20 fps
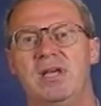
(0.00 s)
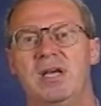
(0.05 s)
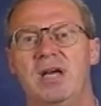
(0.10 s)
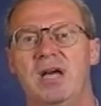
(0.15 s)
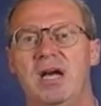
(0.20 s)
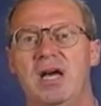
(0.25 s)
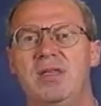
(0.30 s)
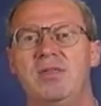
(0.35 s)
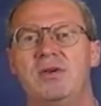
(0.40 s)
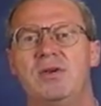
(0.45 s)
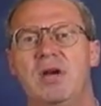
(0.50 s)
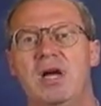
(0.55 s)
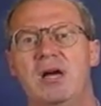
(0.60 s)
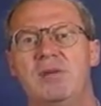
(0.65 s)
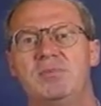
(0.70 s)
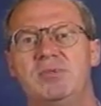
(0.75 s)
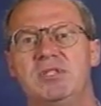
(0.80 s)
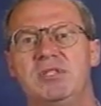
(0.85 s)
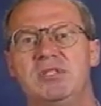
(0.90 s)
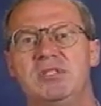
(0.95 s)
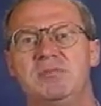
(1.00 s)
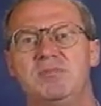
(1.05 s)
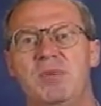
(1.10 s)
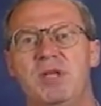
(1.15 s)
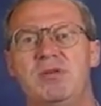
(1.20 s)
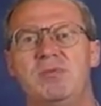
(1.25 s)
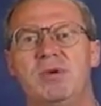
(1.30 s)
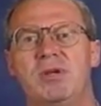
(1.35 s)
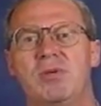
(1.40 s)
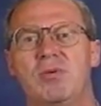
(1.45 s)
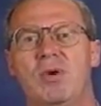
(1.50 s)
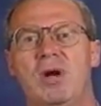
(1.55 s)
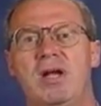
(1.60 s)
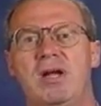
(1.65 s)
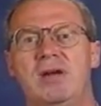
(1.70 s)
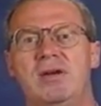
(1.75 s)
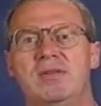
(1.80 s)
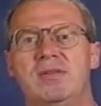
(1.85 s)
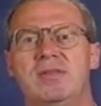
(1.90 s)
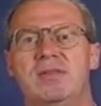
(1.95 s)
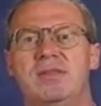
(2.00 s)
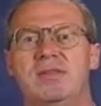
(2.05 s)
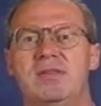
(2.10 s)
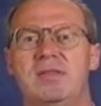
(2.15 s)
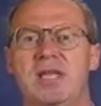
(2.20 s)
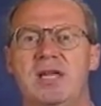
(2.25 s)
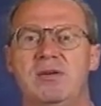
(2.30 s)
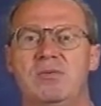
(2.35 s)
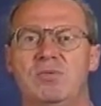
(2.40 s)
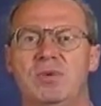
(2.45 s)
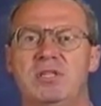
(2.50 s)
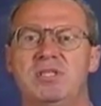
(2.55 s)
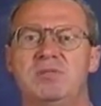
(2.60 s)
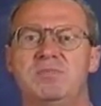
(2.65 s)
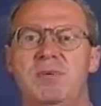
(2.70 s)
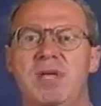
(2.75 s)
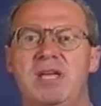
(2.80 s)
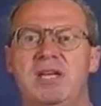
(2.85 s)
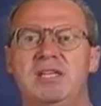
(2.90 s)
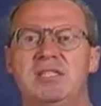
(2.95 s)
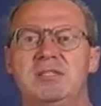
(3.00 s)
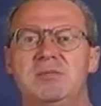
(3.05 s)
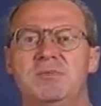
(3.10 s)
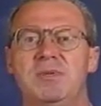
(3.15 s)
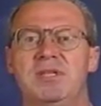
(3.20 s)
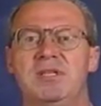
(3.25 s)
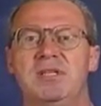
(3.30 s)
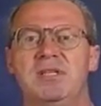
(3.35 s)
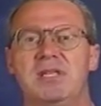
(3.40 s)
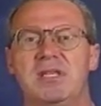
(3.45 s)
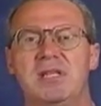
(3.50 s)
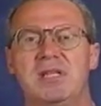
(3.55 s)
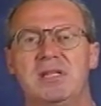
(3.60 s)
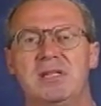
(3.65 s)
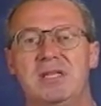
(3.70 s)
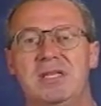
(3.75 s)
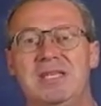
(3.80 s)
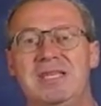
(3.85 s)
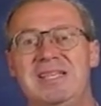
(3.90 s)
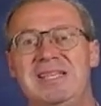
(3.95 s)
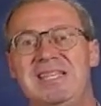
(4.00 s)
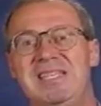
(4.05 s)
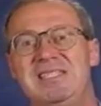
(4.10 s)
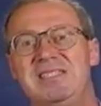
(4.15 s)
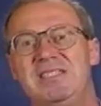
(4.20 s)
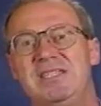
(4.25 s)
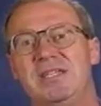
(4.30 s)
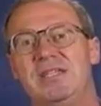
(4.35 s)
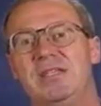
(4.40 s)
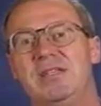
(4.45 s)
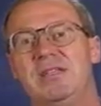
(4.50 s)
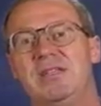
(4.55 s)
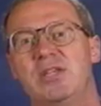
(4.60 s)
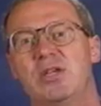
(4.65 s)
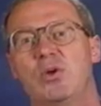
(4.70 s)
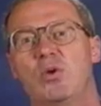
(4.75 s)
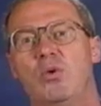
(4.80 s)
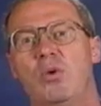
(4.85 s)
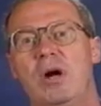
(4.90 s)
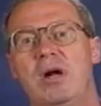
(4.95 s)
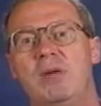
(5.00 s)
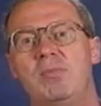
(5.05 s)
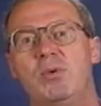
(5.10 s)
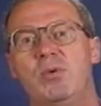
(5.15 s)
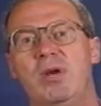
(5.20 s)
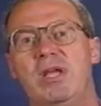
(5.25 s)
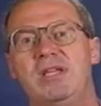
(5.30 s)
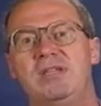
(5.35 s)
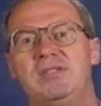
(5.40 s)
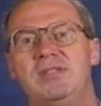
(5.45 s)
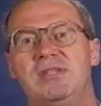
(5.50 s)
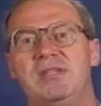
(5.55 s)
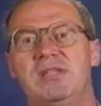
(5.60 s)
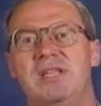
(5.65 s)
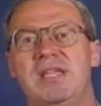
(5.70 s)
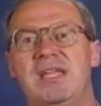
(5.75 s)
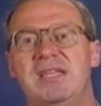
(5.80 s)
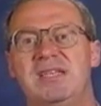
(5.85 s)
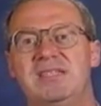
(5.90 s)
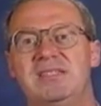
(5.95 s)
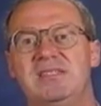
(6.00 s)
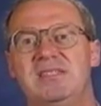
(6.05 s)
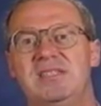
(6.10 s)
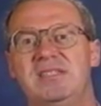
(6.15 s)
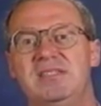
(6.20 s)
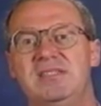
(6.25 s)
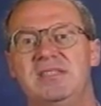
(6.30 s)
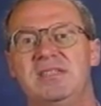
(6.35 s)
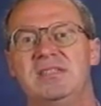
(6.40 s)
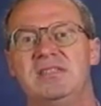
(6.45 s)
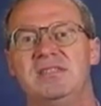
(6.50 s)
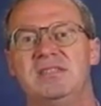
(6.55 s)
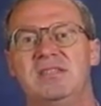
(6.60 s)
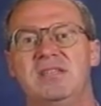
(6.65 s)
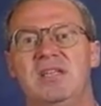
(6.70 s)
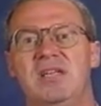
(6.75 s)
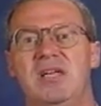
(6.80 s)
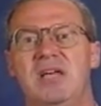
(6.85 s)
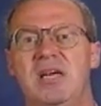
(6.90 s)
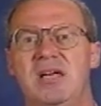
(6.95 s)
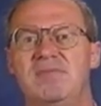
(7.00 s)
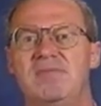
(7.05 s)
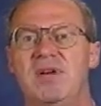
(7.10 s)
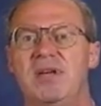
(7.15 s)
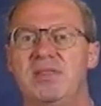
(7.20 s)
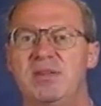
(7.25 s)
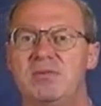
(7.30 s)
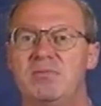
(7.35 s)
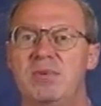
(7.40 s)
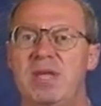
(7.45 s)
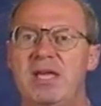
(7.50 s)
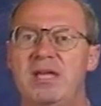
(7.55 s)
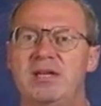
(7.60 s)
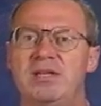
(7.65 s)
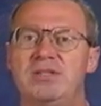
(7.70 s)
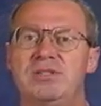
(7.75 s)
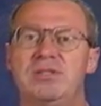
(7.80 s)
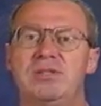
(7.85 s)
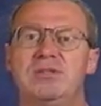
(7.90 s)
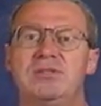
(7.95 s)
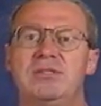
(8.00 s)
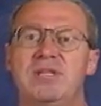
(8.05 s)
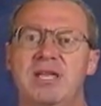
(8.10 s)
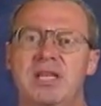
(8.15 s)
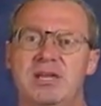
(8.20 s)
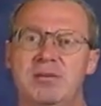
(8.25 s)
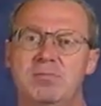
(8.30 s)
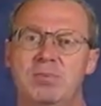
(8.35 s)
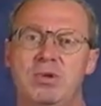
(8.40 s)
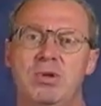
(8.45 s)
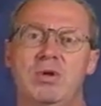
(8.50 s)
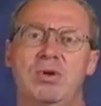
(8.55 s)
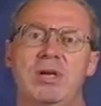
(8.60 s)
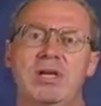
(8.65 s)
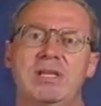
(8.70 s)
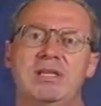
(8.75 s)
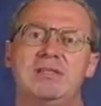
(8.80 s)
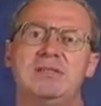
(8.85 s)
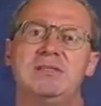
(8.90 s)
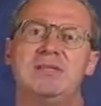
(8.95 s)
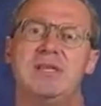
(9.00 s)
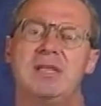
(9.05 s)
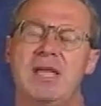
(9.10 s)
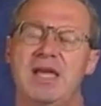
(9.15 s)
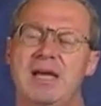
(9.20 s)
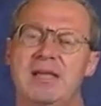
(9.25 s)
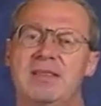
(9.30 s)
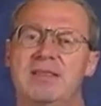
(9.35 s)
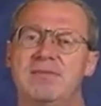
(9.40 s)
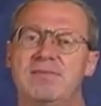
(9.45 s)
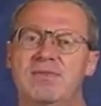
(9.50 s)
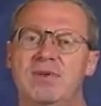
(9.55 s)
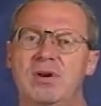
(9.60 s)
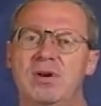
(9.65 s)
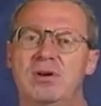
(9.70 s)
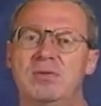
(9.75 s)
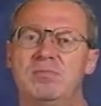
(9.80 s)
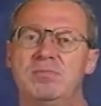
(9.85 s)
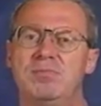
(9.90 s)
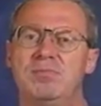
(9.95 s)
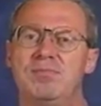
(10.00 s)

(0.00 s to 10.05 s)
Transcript: Other options may require that risk management elicit the cooperation and assistance of other managers and employees at the firm.